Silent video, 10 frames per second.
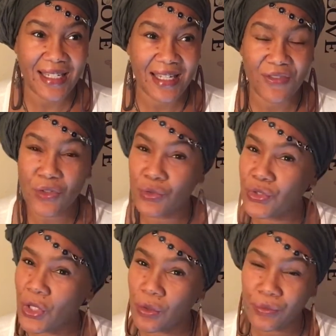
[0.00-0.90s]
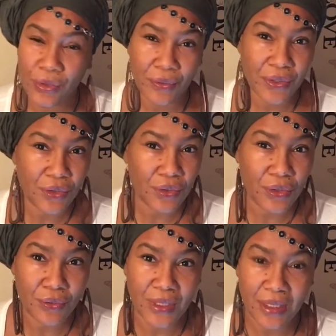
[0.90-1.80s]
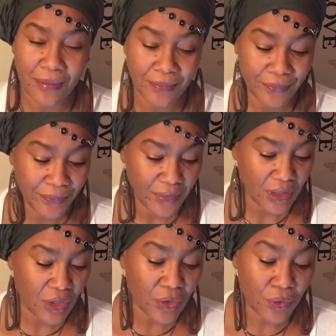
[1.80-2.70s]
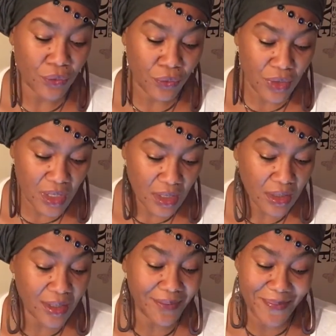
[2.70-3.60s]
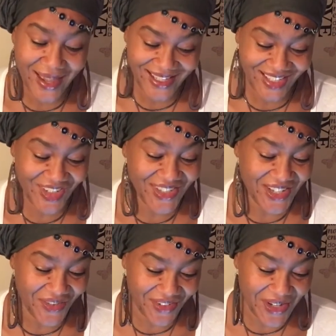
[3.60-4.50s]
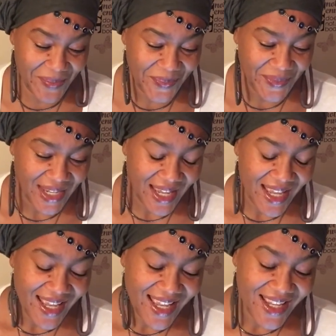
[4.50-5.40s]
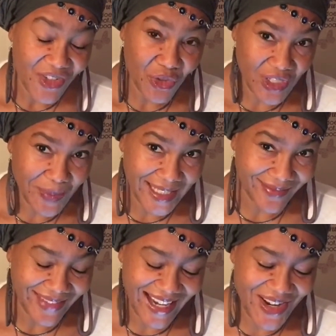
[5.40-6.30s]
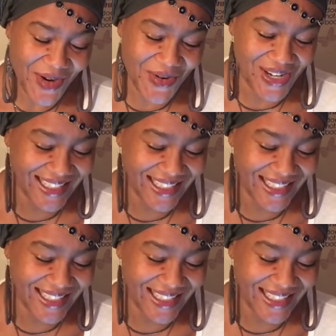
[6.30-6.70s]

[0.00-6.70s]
if you don't know what you're doing. You can really mess yourself up. Trust me, I know.